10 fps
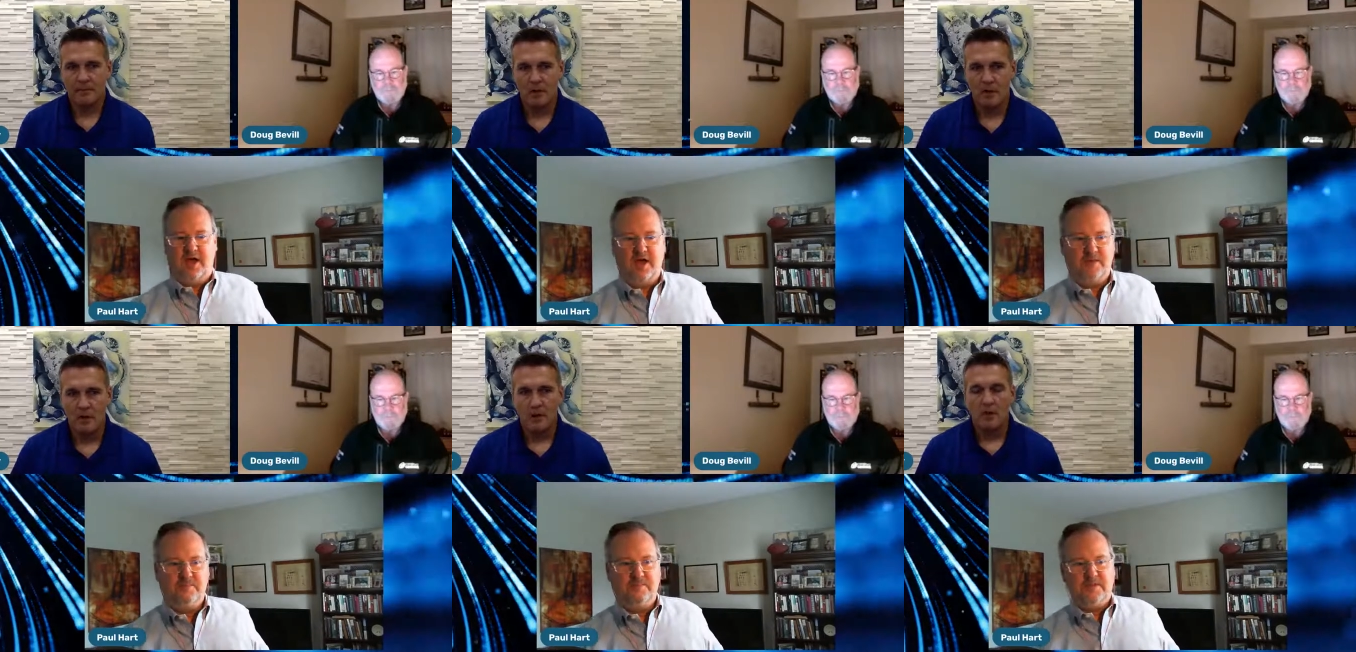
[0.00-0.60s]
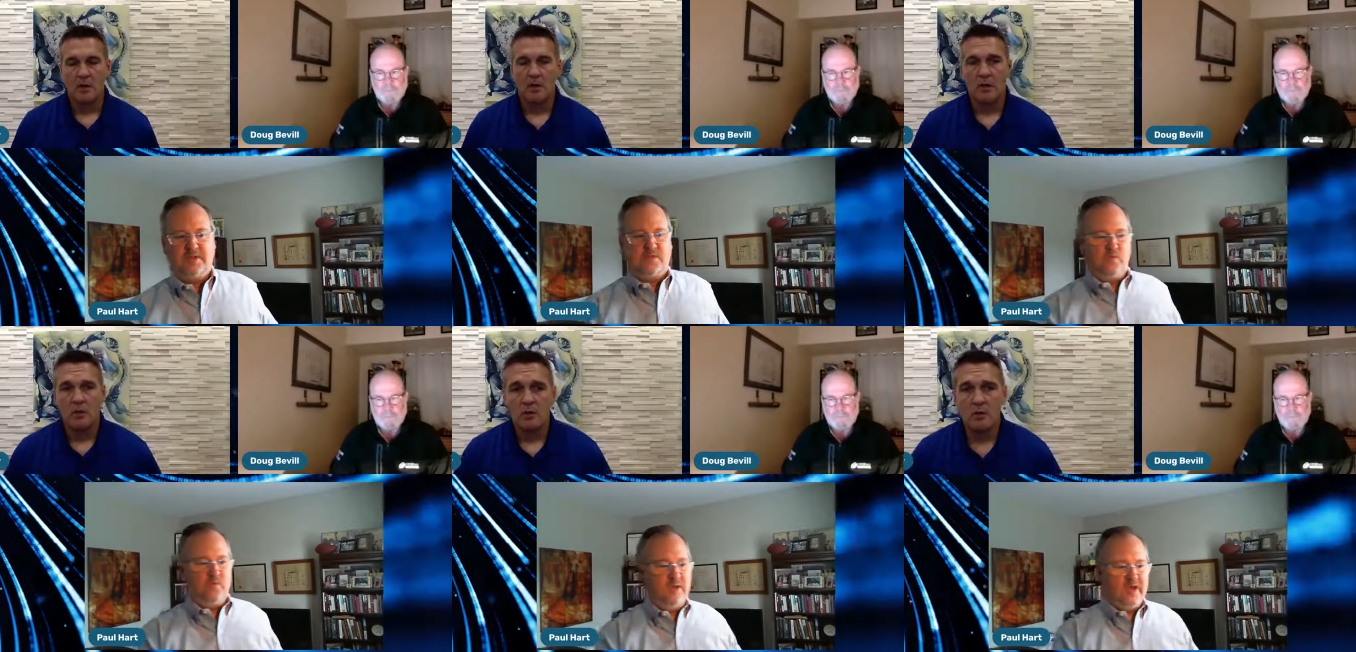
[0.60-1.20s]
Speaker 1: Um,
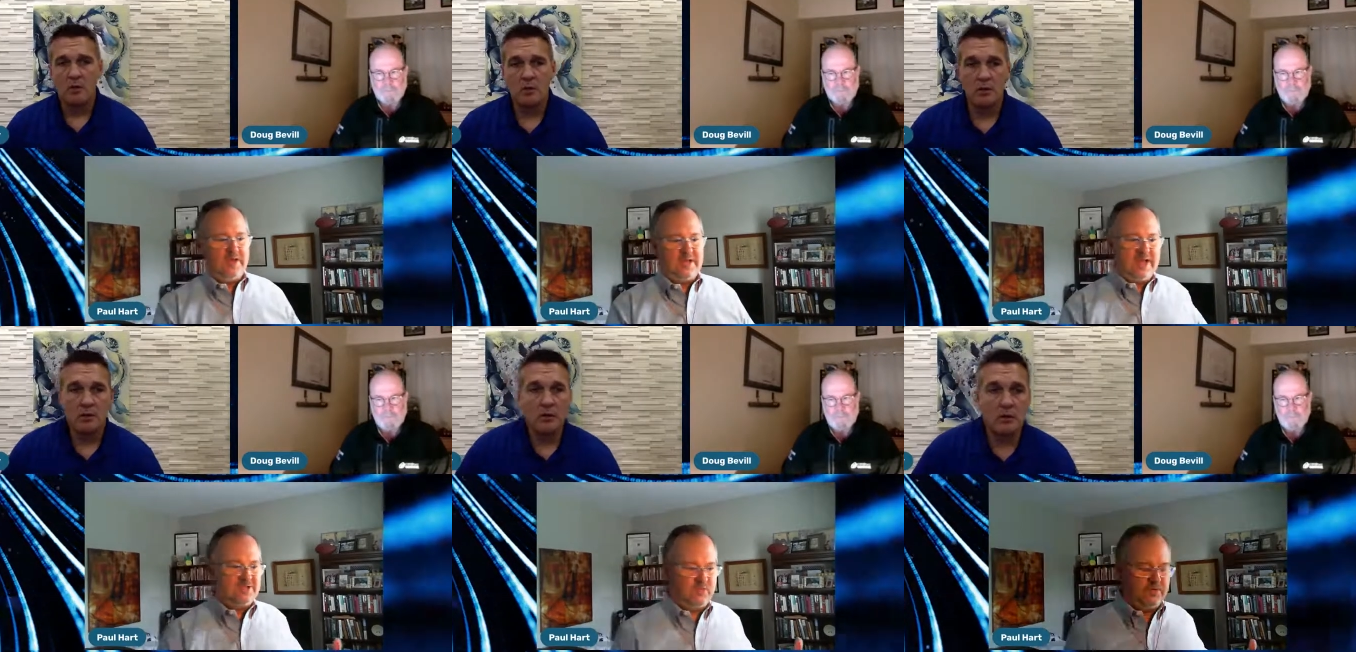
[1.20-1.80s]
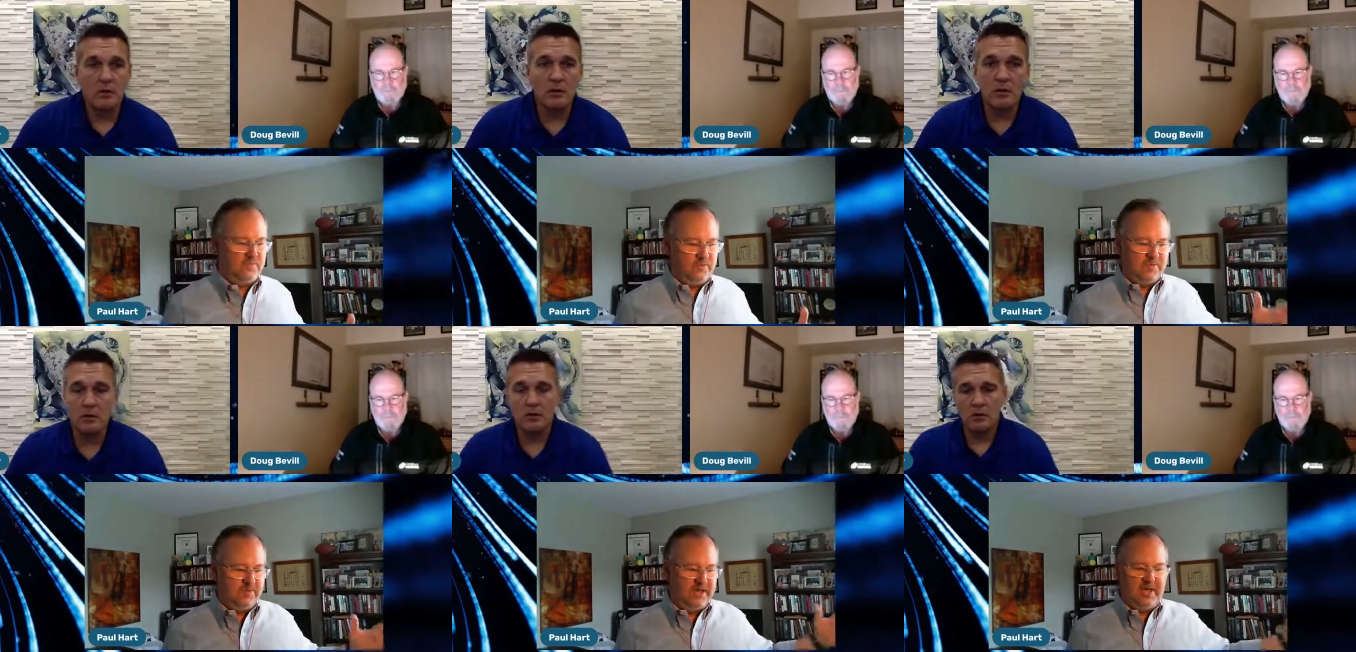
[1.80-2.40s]
what other guys? We're
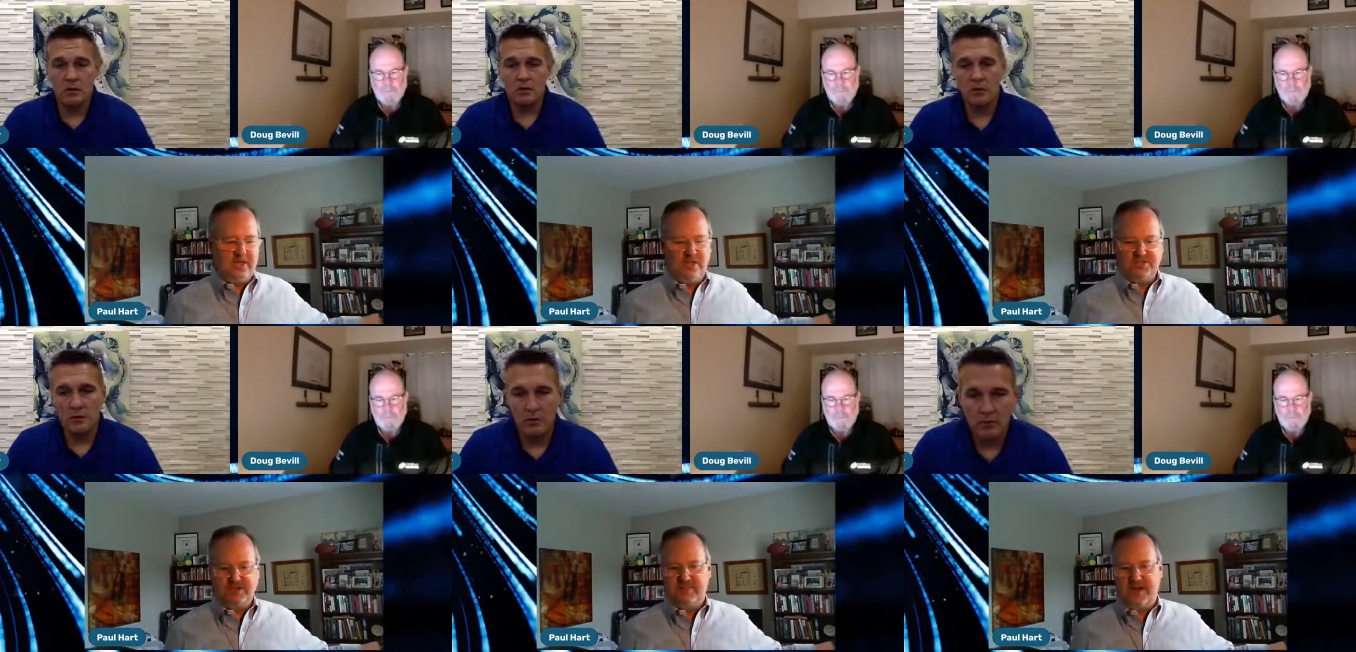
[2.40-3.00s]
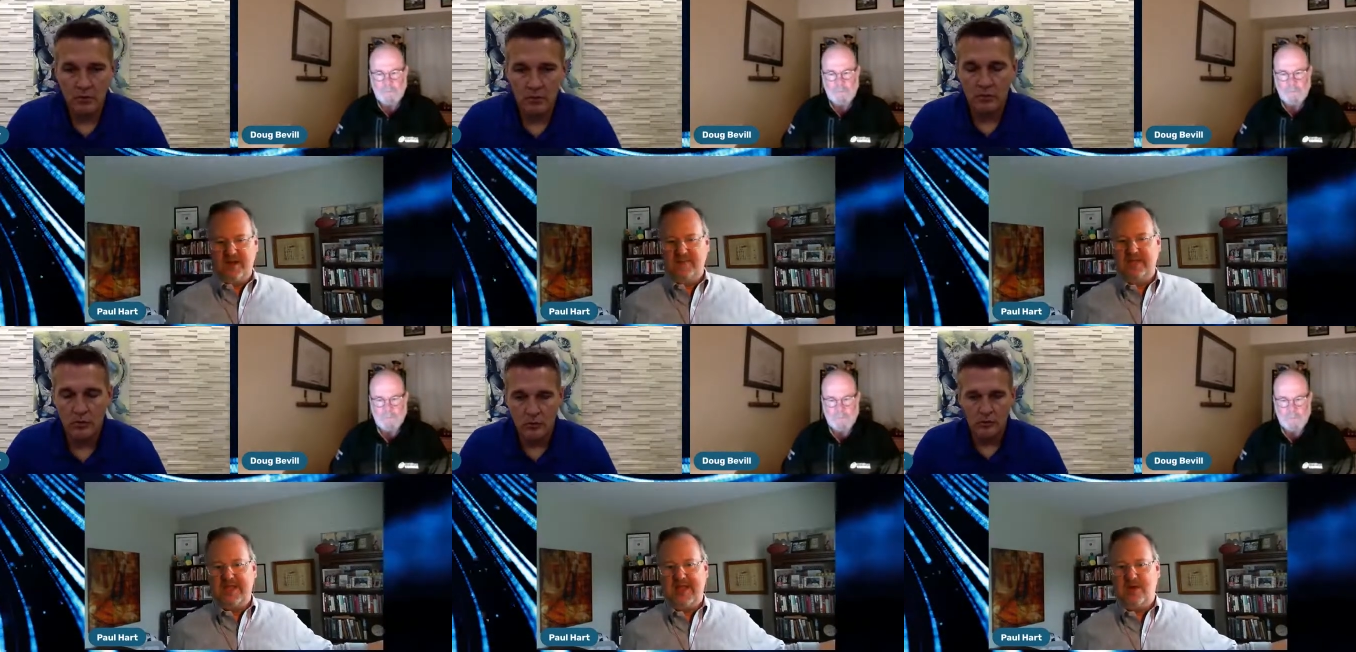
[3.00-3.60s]
we're getting close to the bottom
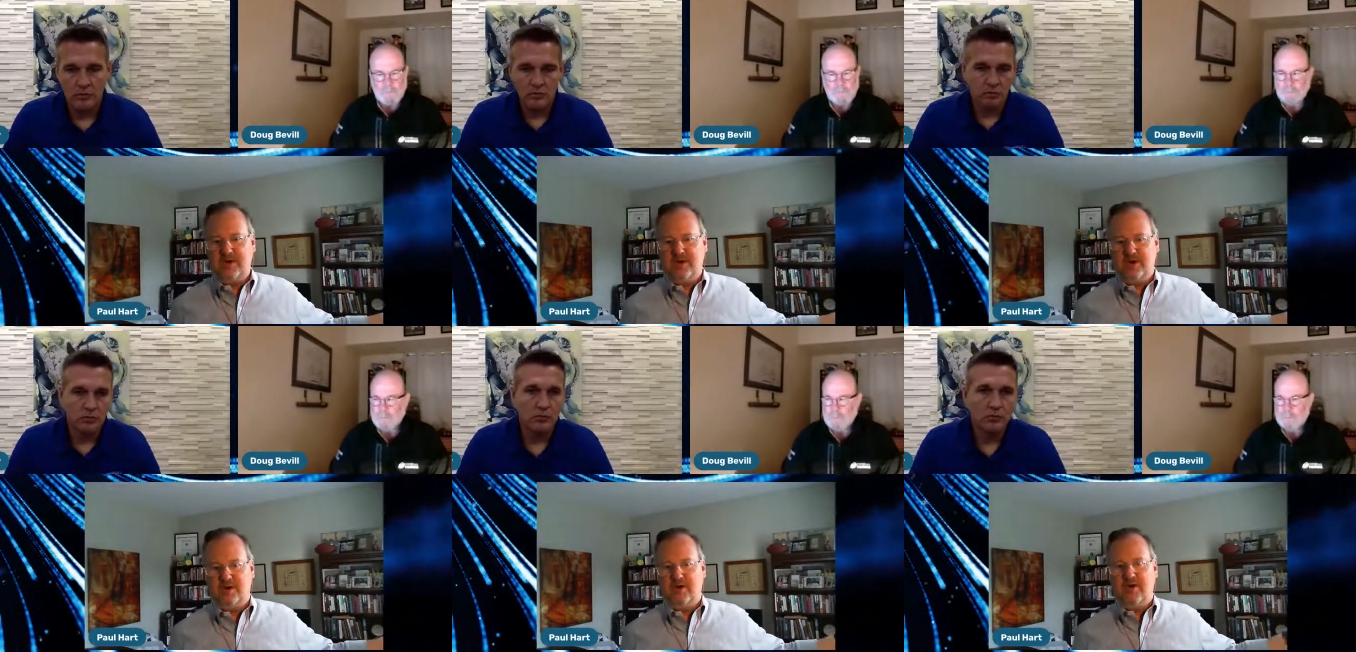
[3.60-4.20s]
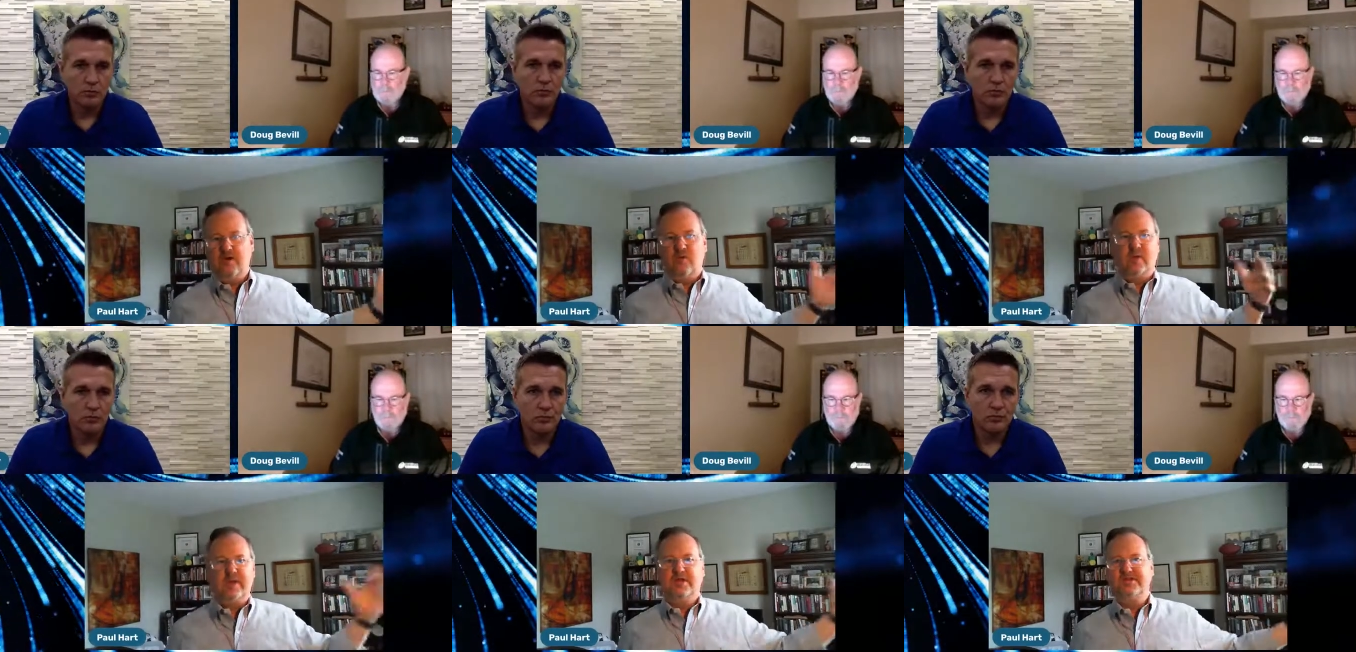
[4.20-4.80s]
of the hour here.
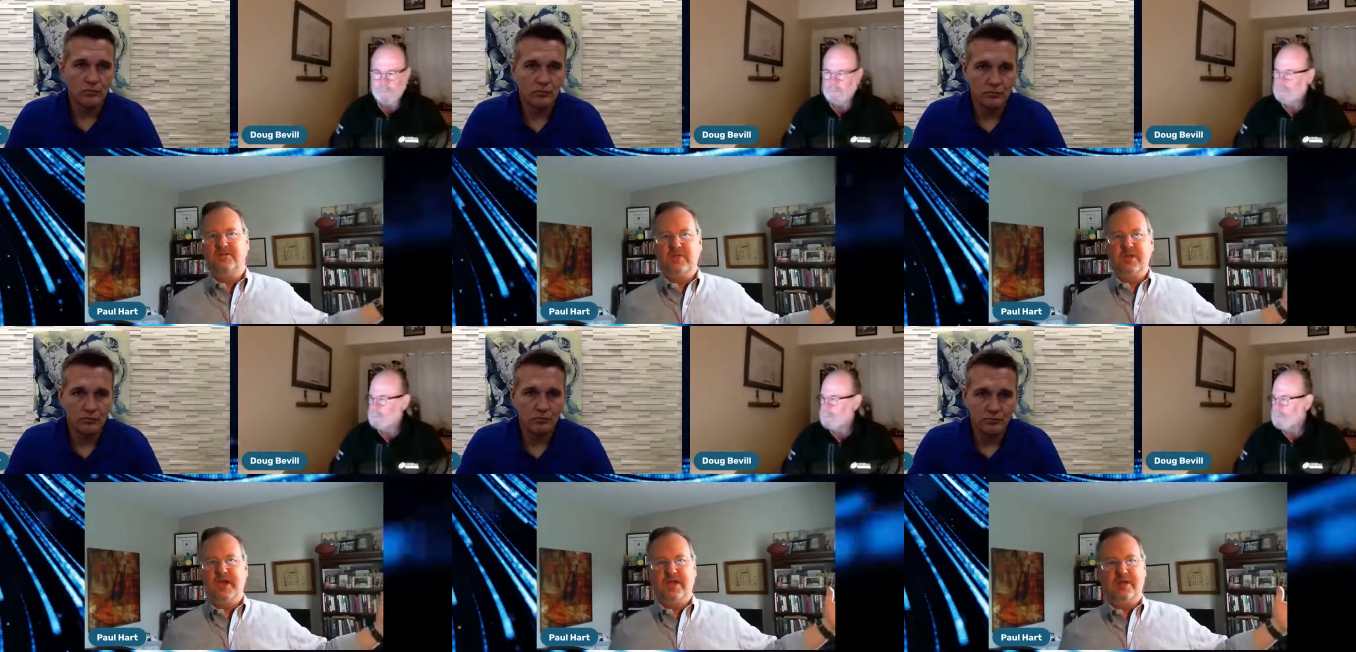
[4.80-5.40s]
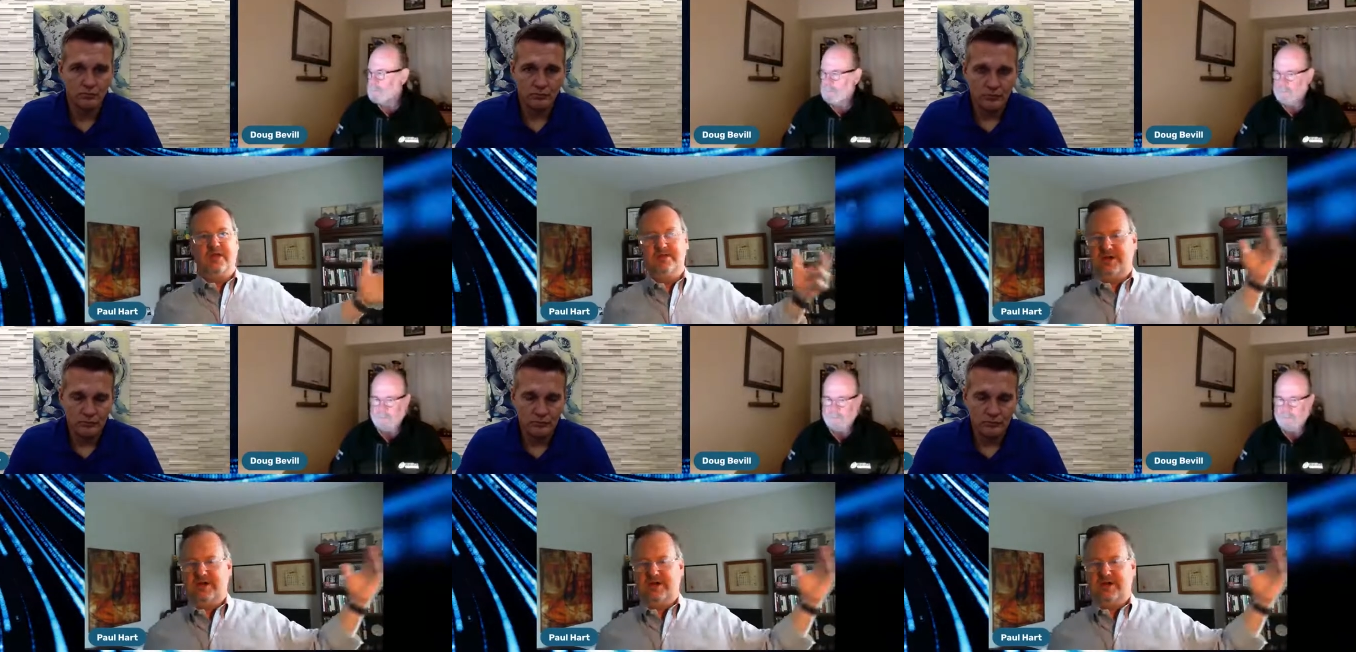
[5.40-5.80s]
What else have we not hit on,